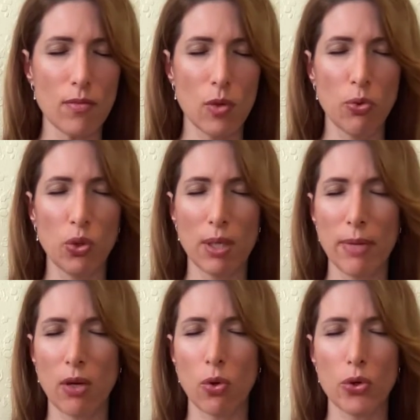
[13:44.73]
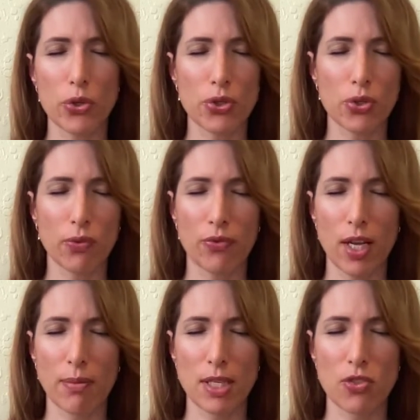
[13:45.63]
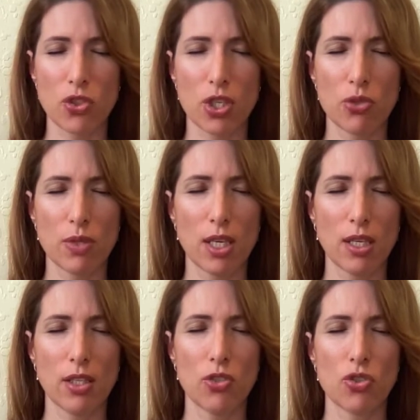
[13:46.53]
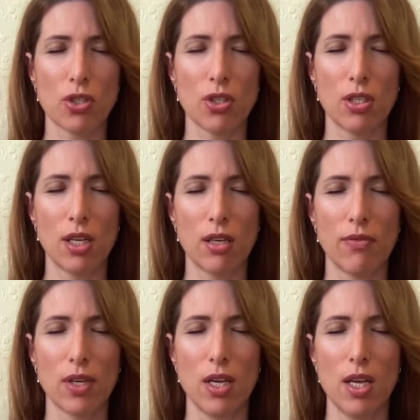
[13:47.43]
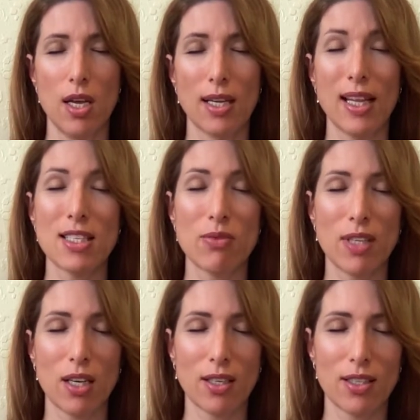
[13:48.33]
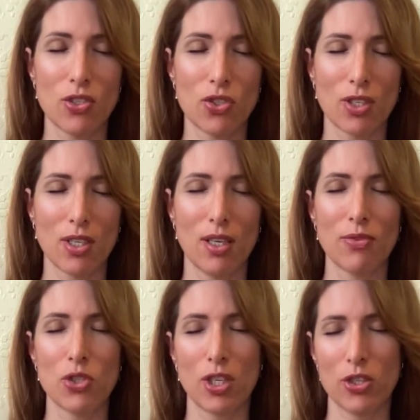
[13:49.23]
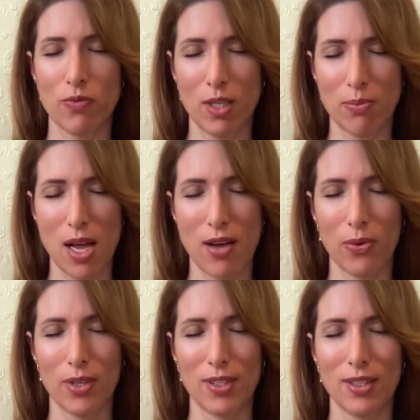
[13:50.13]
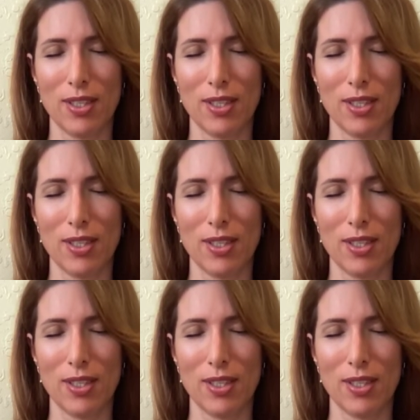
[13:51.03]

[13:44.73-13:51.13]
Pulling back all your soul fragments charged with unconditional love cleansed with unconditional love, charged with power,